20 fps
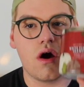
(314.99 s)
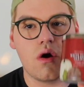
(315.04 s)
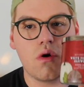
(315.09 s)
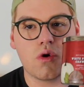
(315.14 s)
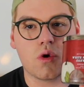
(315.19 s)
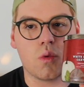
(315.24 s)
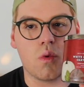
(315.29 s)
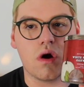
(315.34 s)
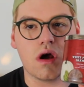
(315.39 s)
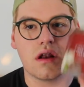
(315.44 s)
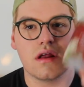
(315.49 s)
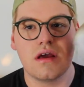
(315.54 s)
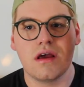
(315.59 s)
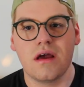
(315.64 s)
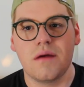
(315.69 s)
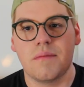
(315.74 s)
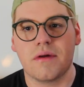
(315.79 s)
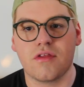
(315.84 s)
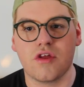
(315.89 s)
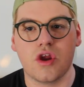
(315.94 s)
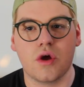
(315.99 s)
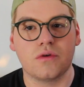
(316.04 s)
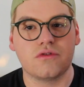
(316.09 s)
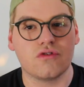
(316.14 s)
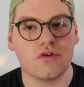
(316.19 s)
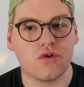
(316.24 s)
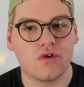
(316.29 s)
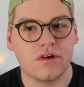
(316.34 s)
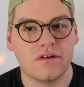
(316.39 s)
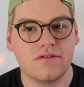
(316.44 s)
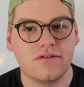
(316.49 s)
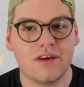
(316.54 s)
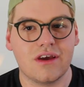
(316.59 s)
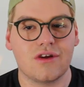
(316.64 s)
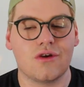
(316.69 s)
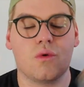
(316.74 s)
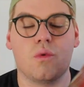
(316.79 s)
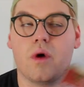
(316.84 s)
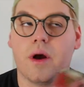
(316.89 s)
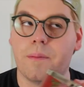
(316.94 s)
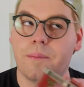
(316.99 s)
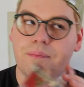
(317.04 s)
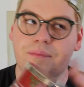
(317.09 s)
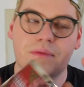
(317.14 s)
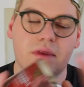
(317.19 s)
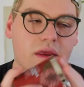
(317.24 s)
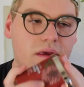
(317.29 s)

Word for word: oak wood, but the notes are sandalwood.